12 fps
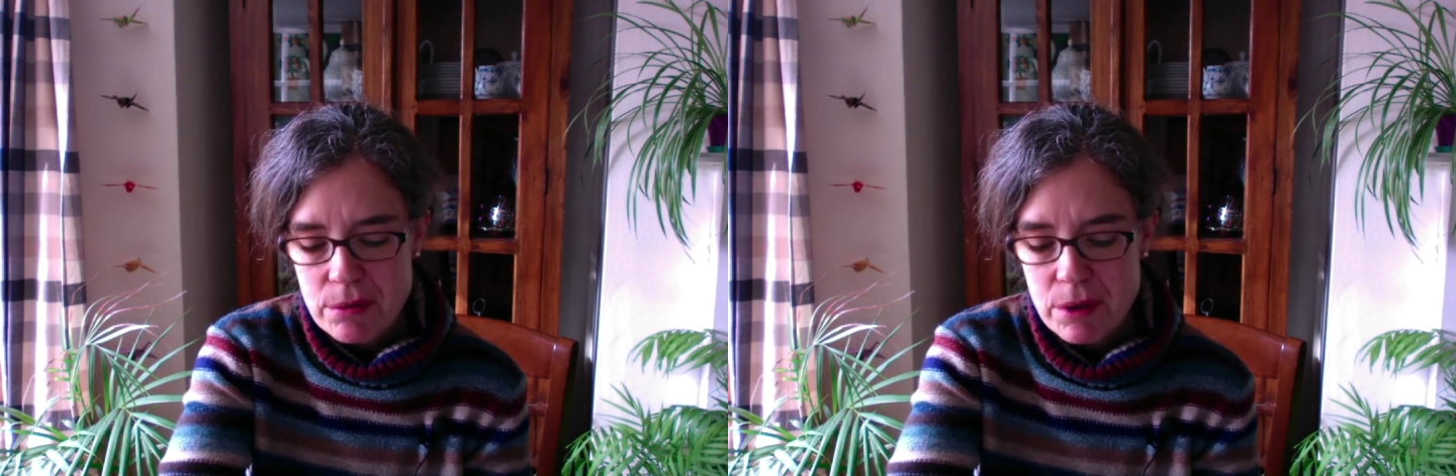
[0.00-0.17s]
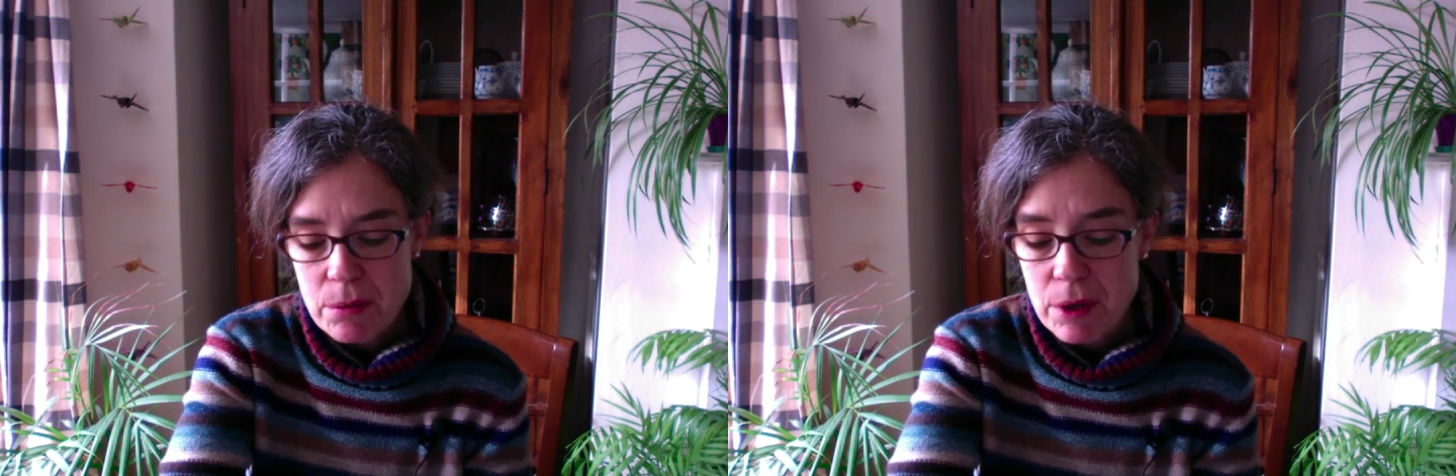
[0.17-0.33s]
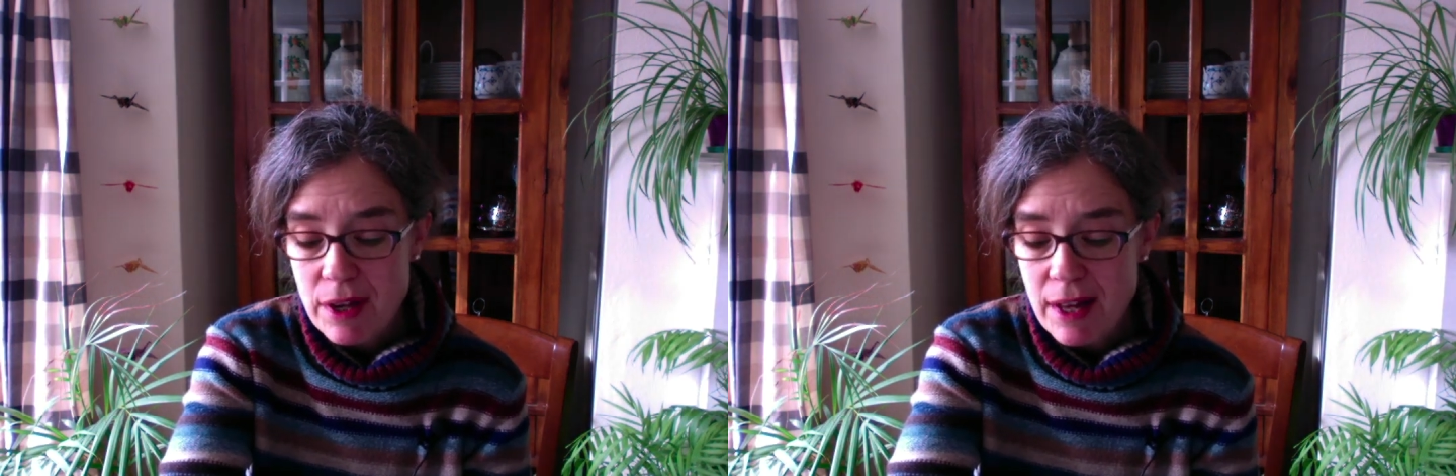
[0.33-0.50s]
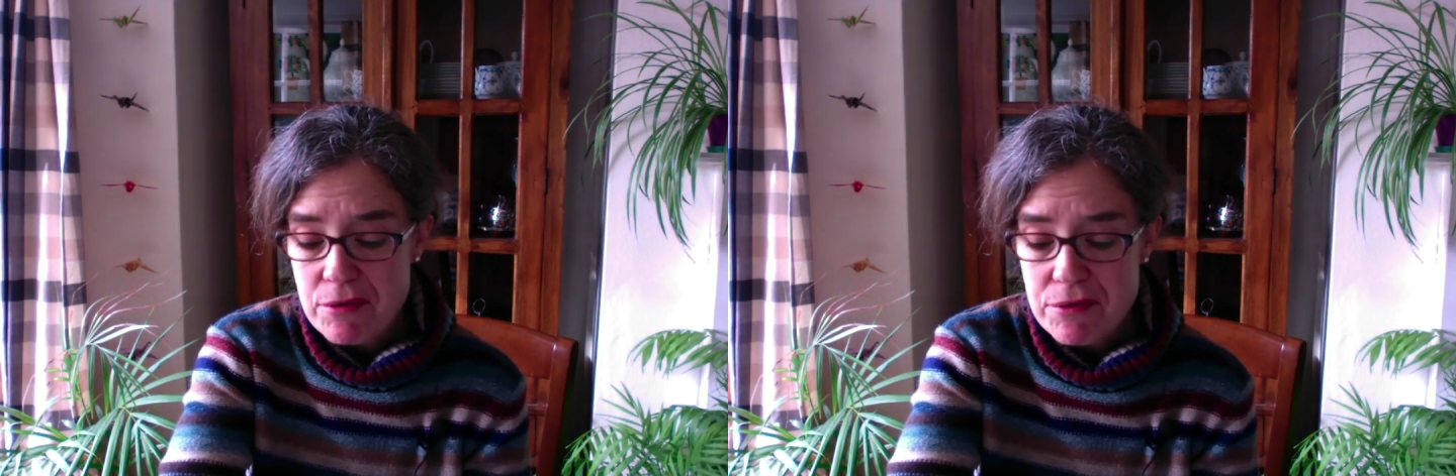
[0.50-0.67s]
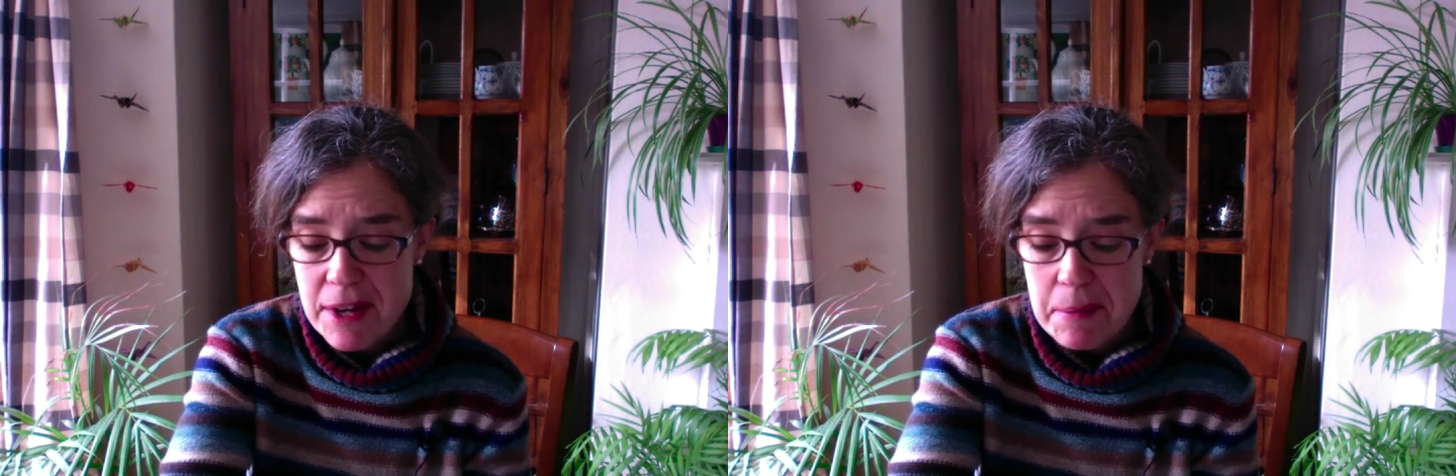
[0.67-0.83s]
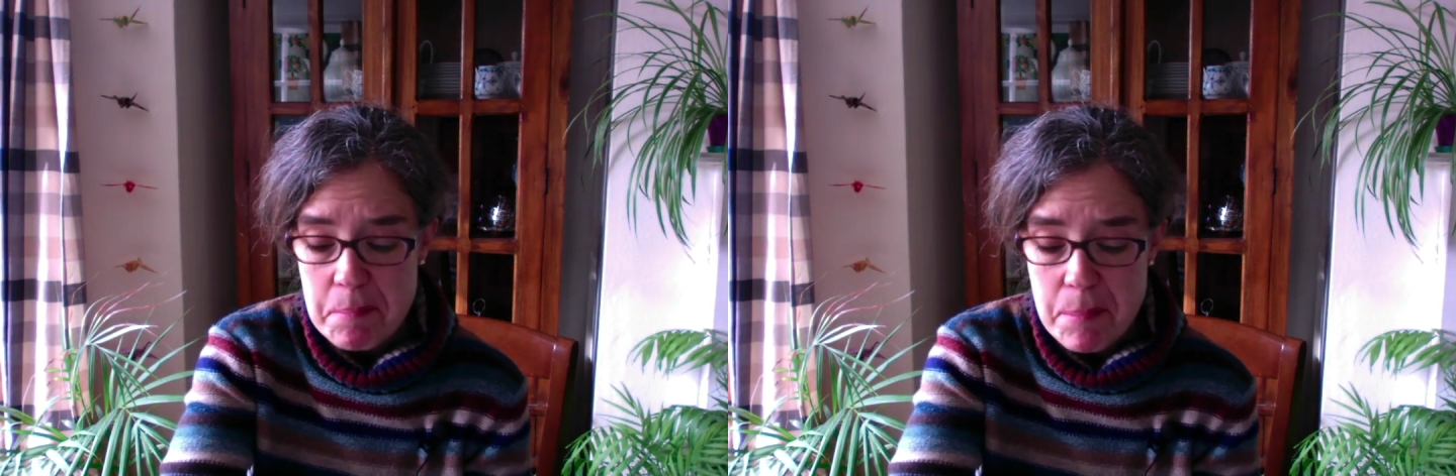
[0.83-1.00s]
we will love
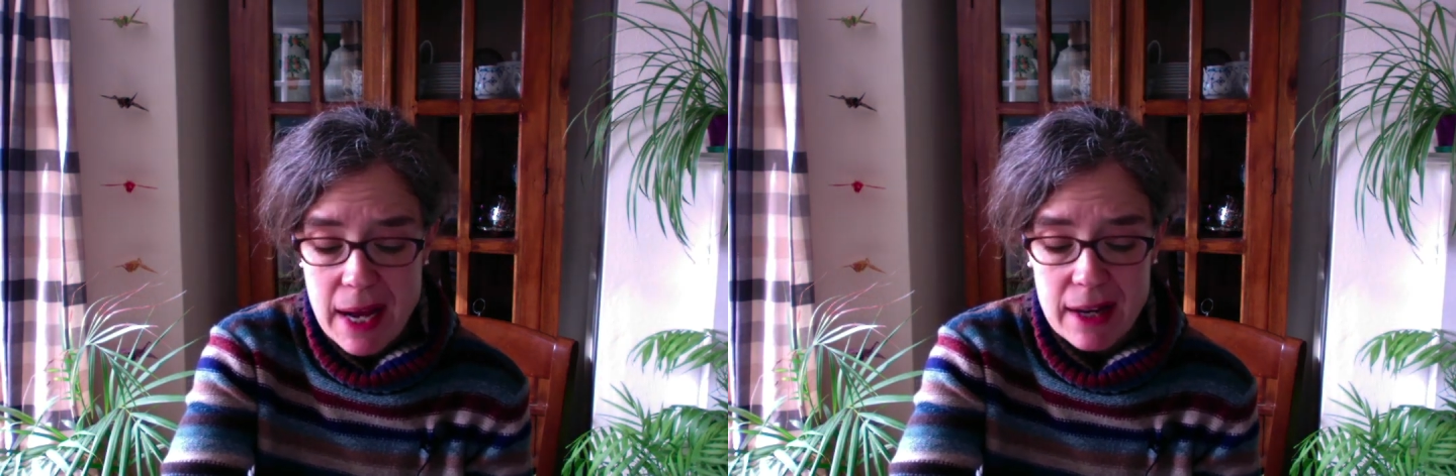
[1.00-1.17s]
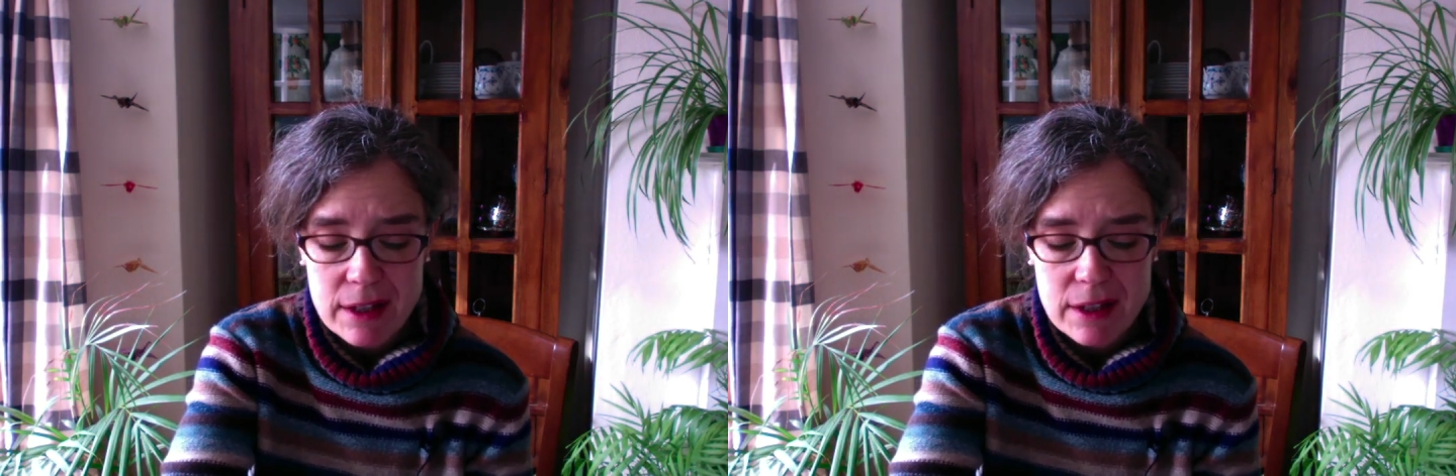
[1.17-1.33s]
Him back,